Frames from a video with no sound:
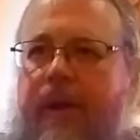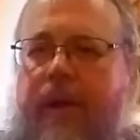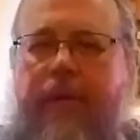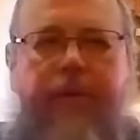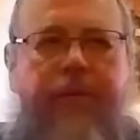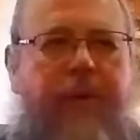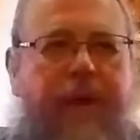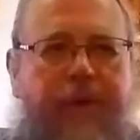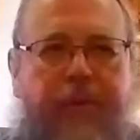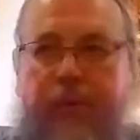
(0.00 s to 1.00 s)
Uh, the
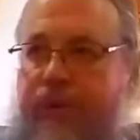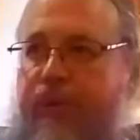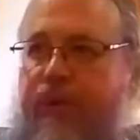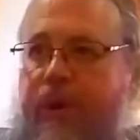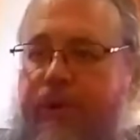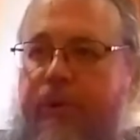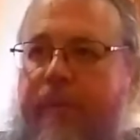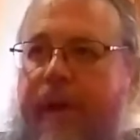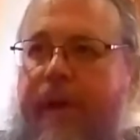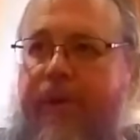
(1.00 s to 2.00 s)
Franks were a
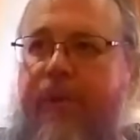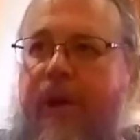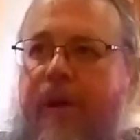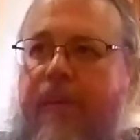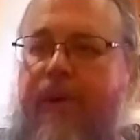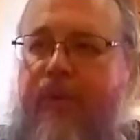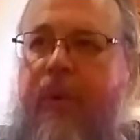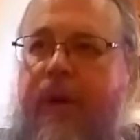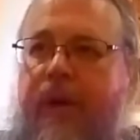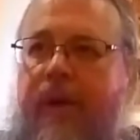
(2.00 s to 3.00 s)
Germanic tribe as
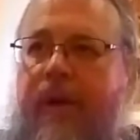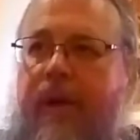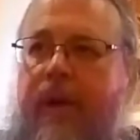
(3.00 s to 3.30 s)
well.